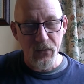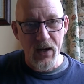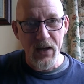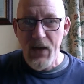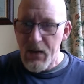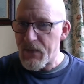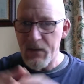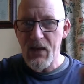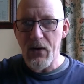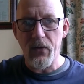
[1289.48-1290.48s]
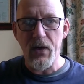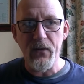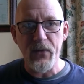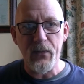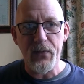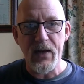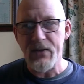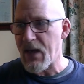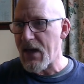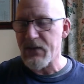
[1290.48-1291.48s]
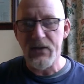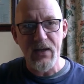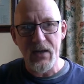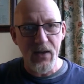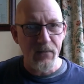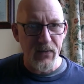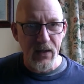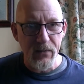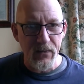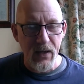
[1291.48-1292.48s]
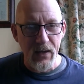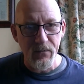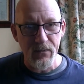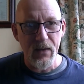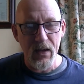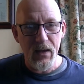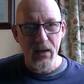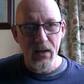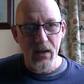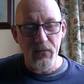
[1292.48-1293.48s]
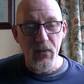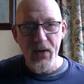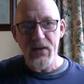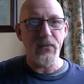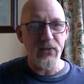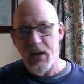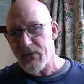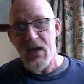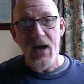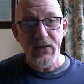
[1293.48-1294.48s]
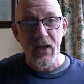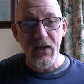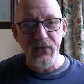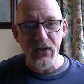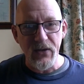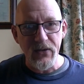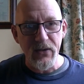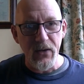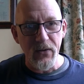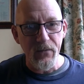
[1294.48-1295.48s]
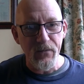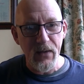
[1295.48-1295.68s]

way. They're all over the place. They hesitate, they repeat themselves, as I've just done.